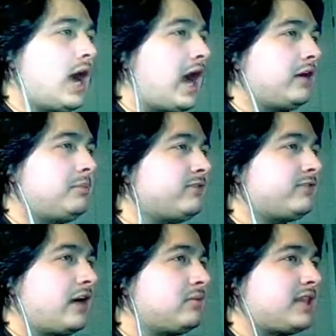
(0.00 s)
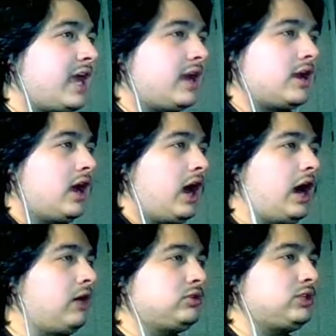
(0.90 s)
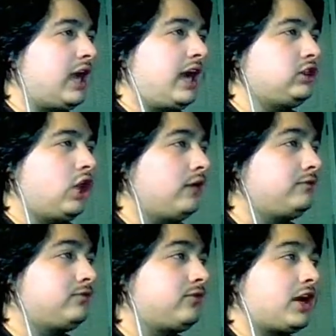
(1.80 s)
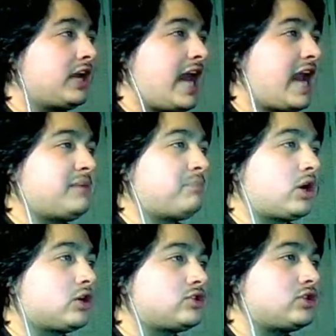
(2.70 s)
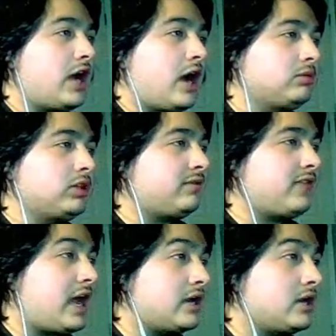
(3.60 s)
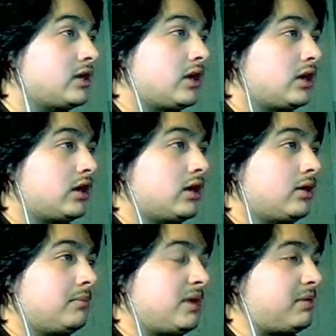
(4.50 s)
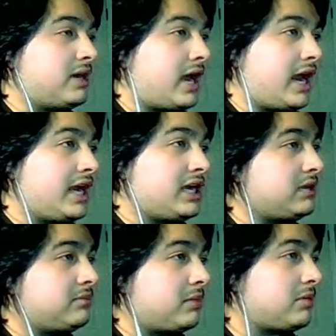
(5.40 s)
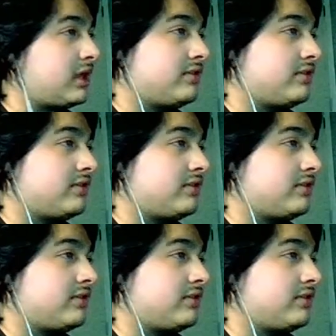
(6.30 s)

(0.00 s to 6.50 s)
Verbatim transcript: I'd have been fine with that. I would, I love fucking 80 perks. I would love that. Maybe not 80, maybe like